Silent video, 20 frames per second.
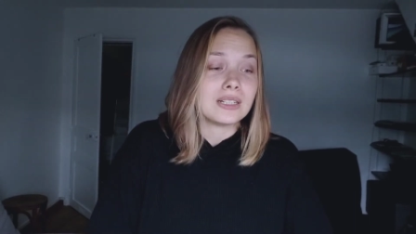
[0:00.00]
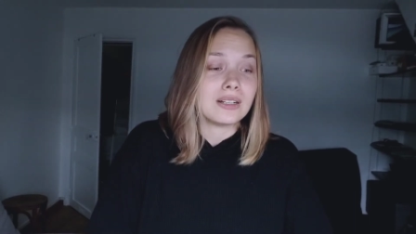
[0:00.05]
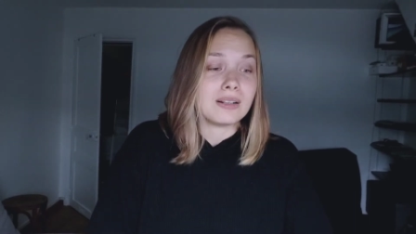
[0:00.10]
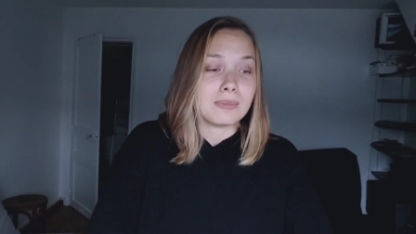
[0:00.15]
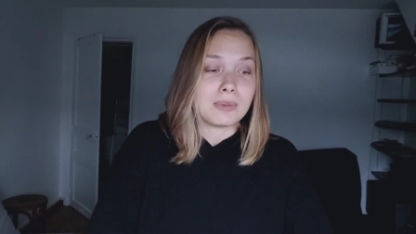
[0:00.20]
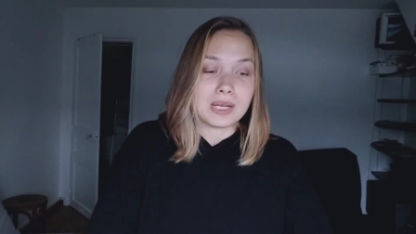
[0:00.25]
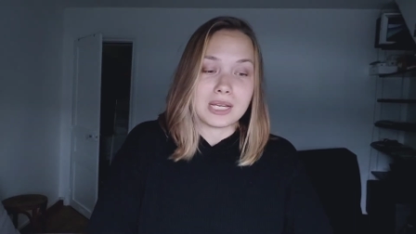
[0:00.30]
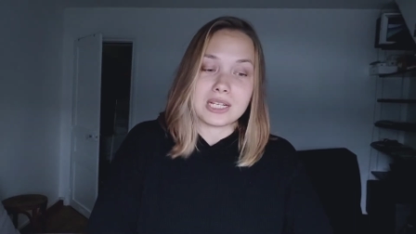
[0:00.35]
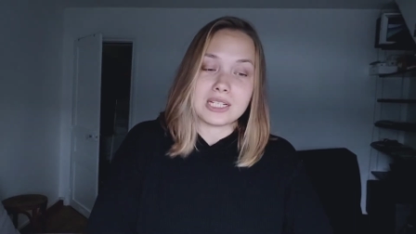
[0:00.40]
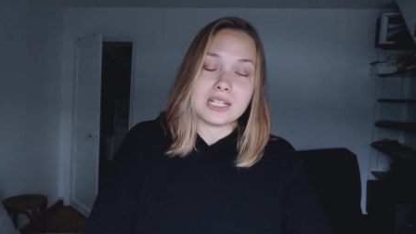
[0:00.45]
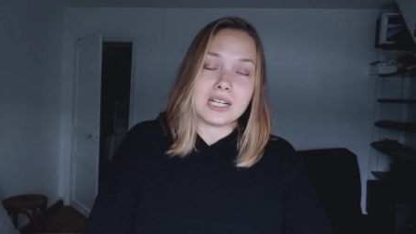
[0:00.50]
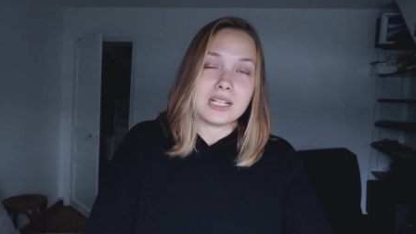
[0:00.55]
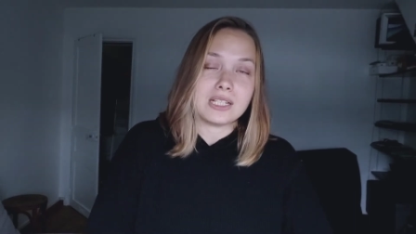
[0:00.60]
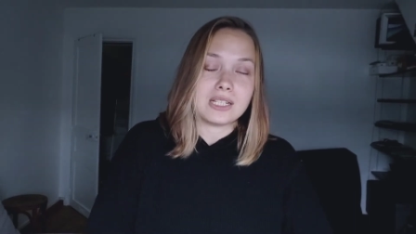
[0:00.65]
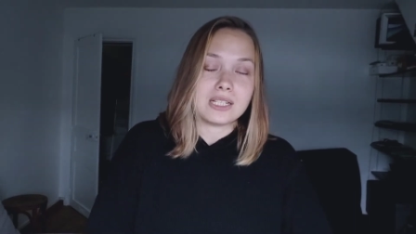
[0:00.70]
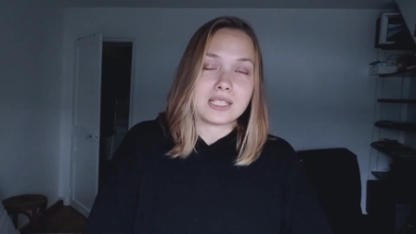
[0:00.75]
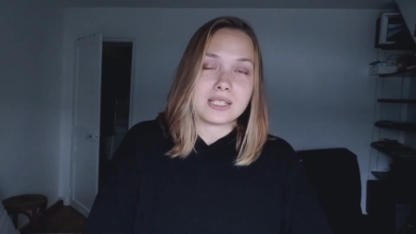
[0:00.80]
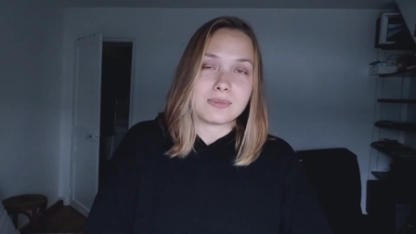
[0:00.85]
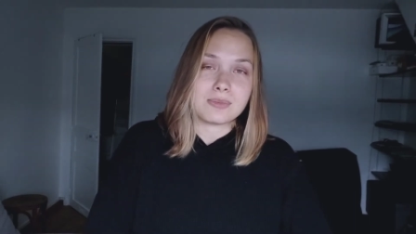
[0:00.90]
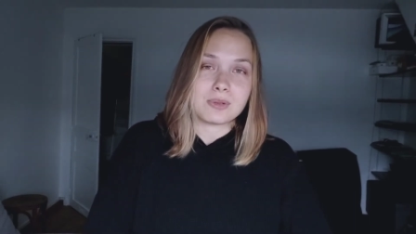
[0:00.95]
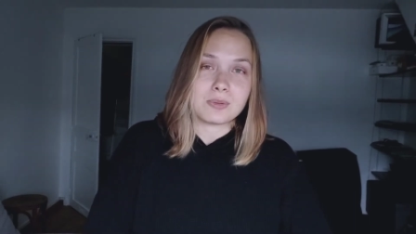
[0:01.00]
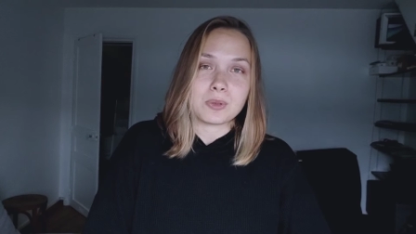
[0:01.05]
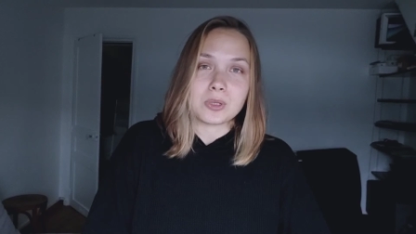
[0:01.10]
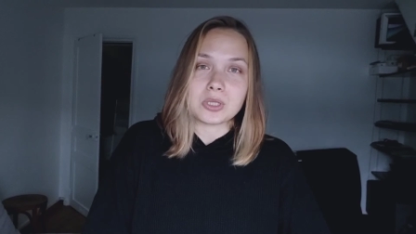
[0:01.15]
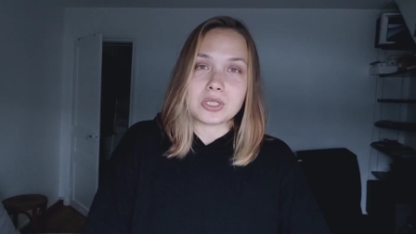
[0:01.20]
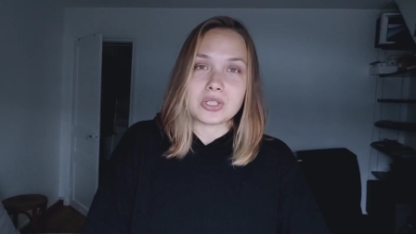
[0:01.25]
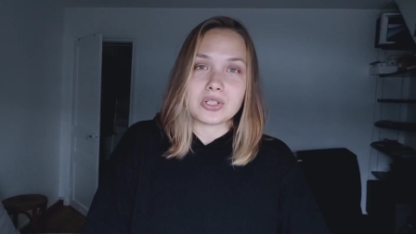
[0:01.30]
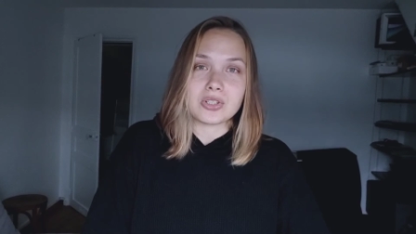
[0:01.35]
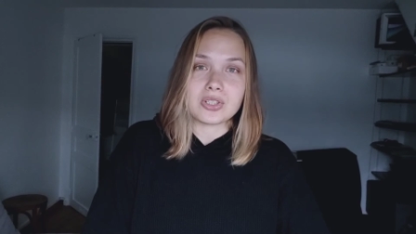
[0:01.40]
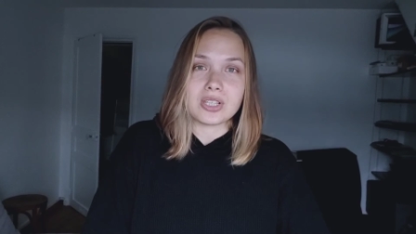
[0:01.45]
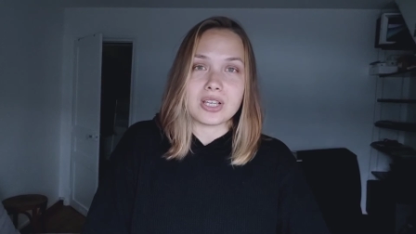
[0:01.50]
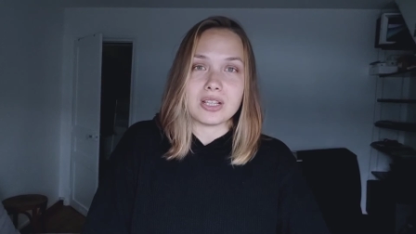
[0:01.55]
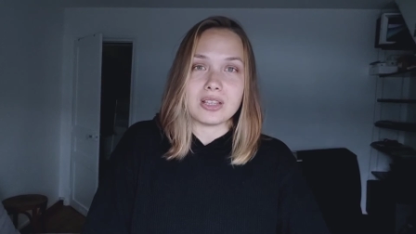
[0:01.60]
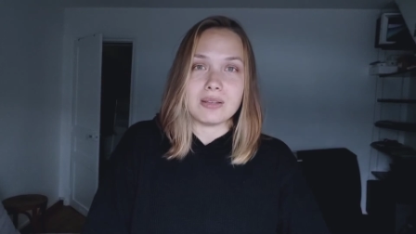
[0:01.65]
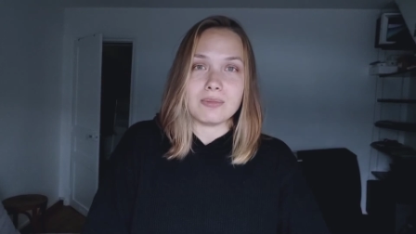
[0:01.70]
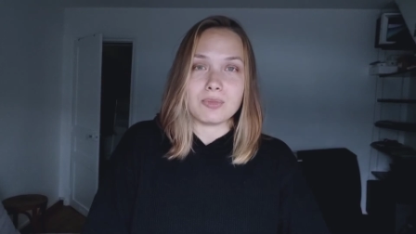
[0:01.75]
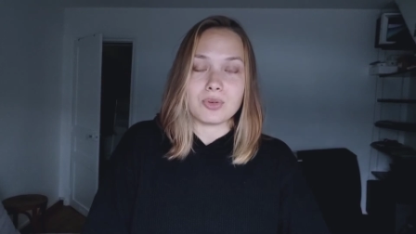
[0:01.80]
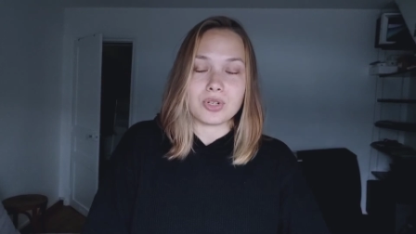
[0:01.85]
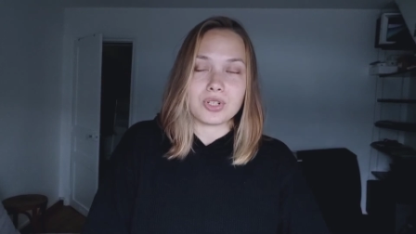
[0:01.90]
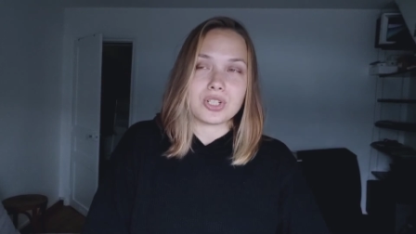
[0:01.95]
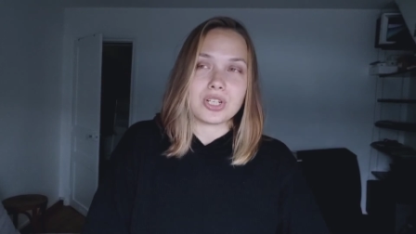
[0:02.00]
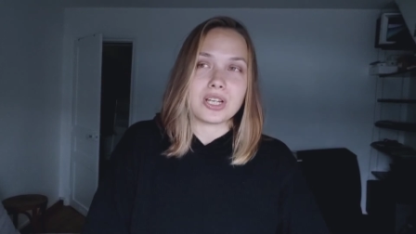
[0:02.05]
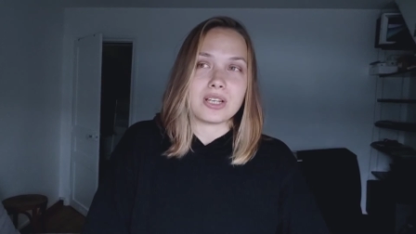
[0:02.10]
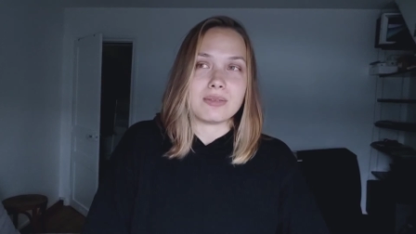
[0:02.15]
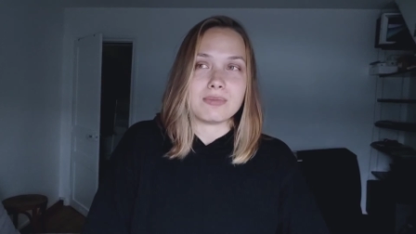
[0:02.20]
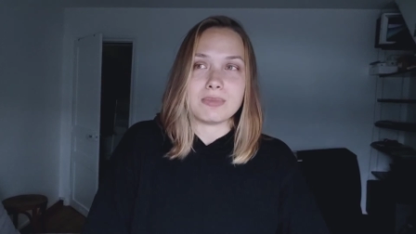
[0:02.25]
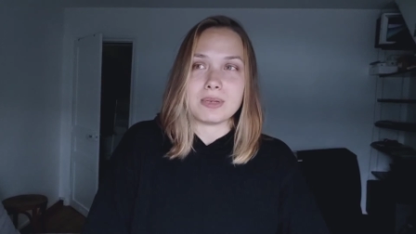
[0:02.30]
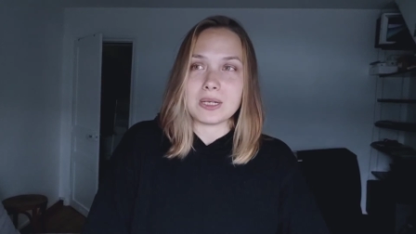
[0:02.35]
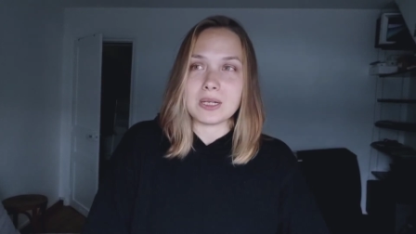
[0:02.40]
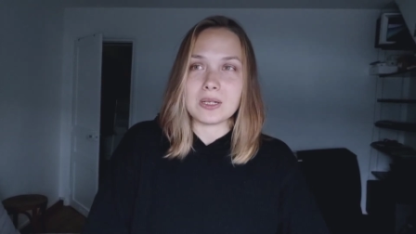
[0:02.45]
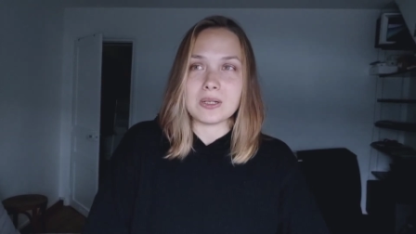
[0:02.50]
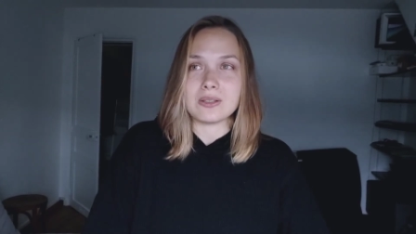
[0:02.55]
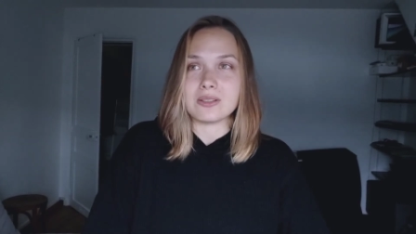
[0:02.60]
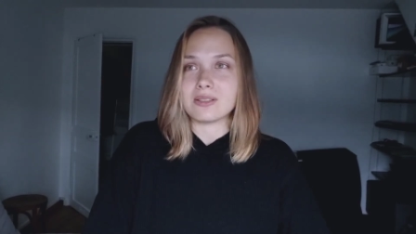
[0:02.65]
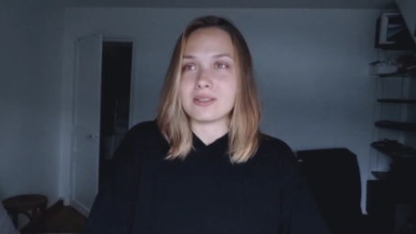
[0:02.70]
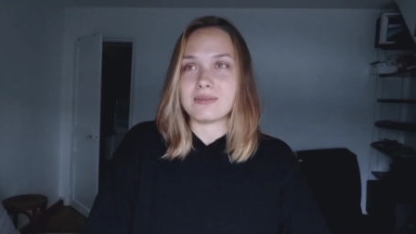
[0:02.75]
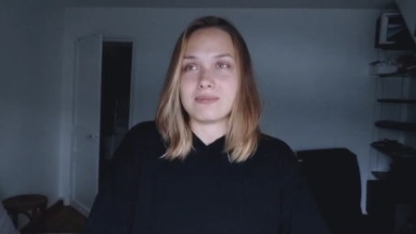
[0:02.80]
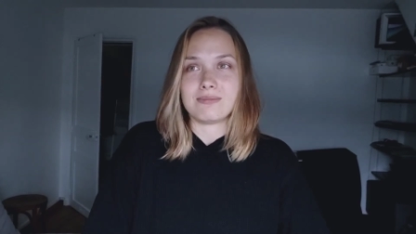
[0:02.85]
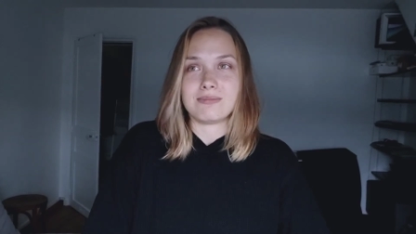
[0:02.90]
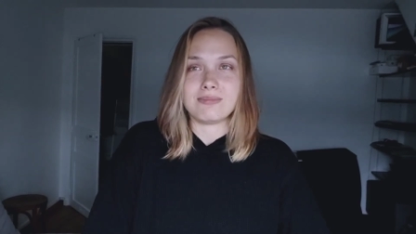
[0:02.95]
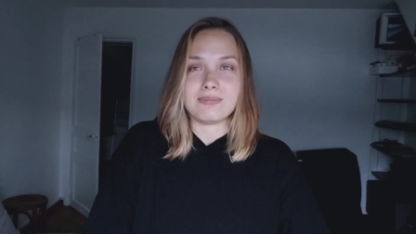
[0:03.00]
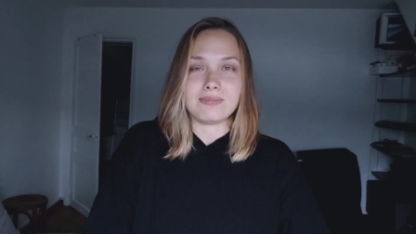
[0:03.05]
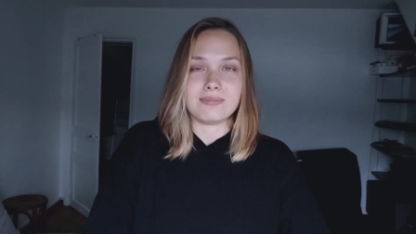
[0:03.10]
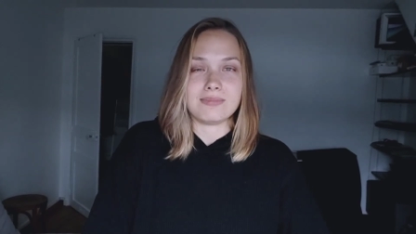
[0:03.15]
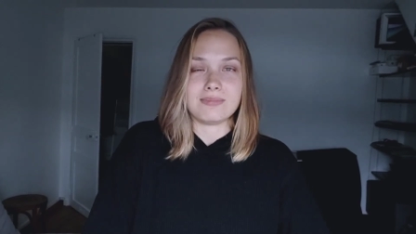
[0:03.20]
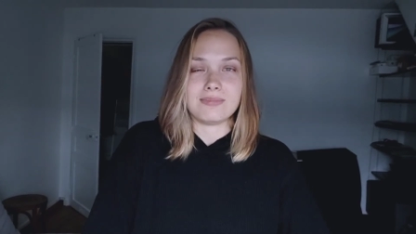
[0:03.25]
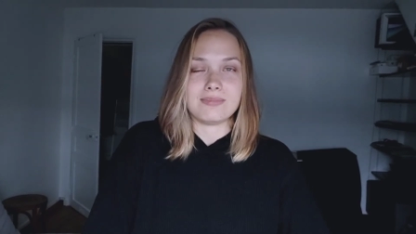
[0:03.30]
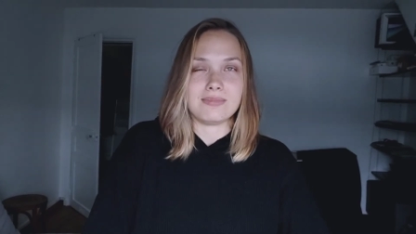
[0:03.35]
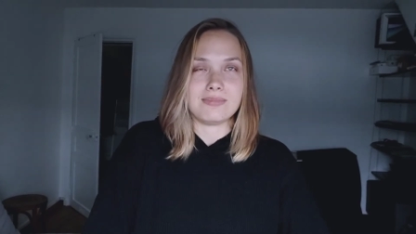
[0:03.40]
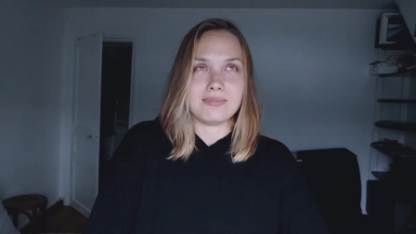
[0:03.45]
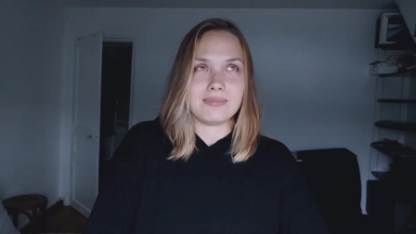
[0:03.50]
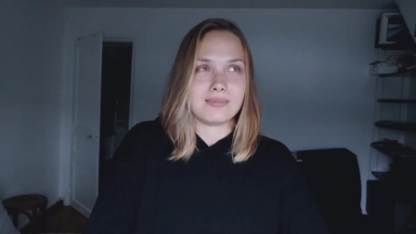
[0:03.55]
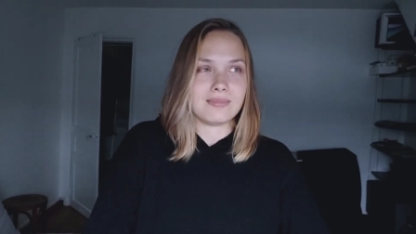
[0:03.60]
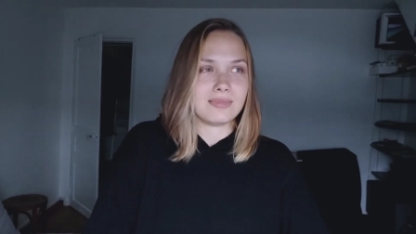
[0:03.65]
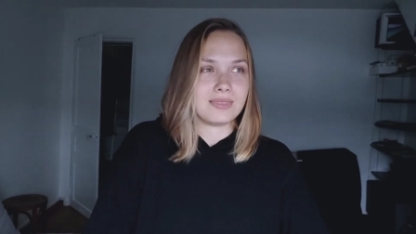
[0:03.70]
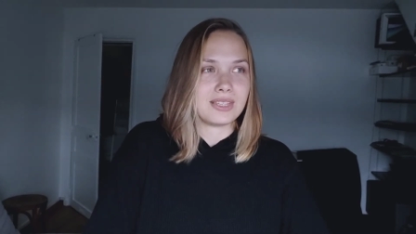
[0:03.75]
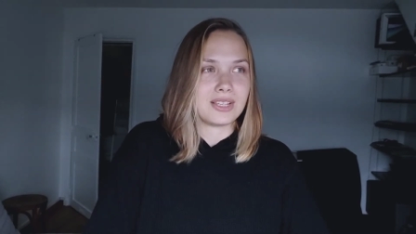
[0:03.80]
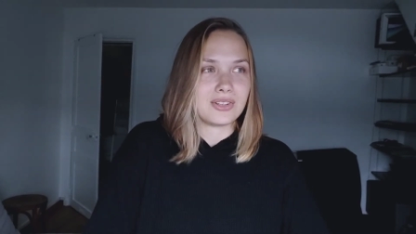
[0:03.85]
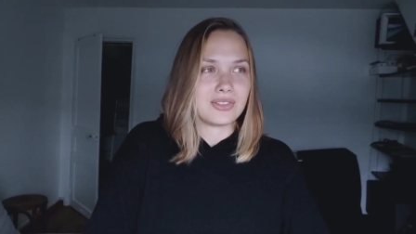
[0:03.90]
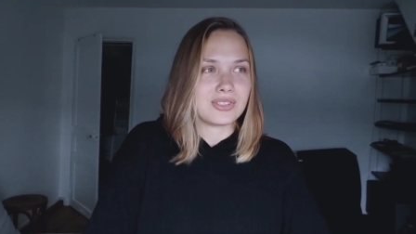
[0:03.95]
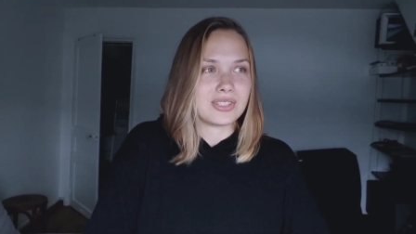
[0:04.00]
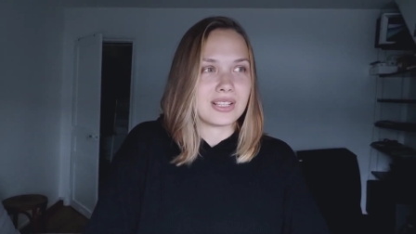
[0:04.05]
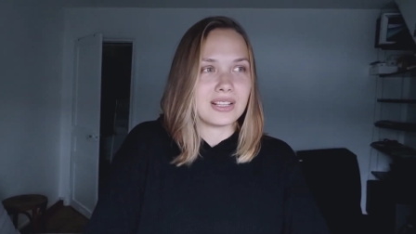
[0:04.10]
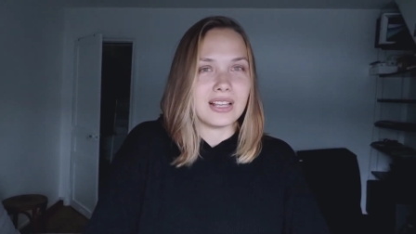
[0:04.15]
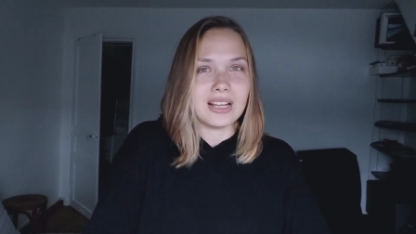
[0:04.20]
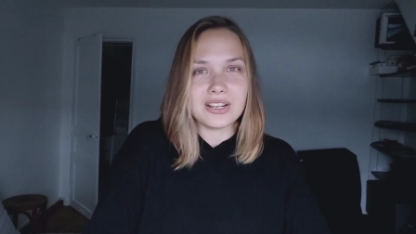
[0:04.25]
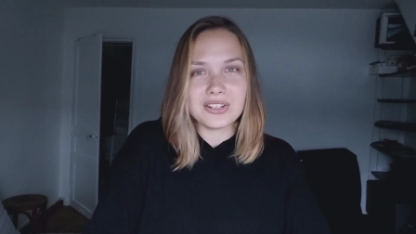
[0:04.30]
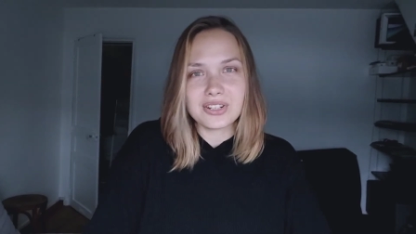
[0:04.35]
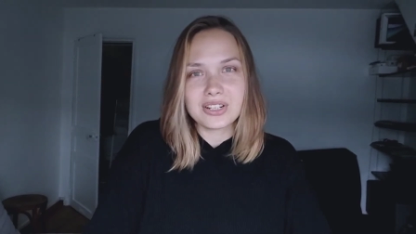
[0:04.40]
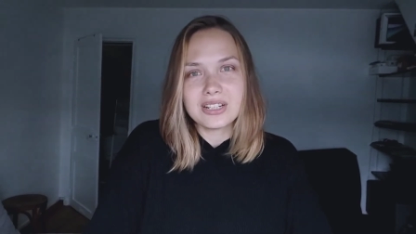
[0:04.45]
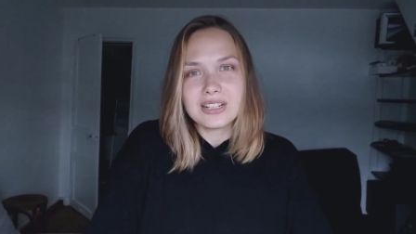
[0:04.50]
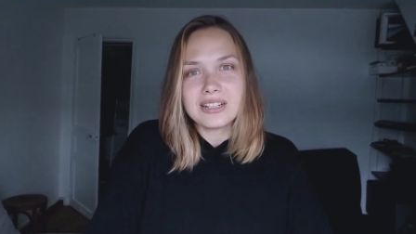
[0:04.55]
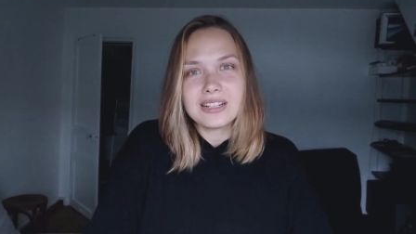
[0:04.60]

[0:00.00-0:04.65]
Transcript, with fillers: oh my god, I need some sponsors and more time because mm, there's a lot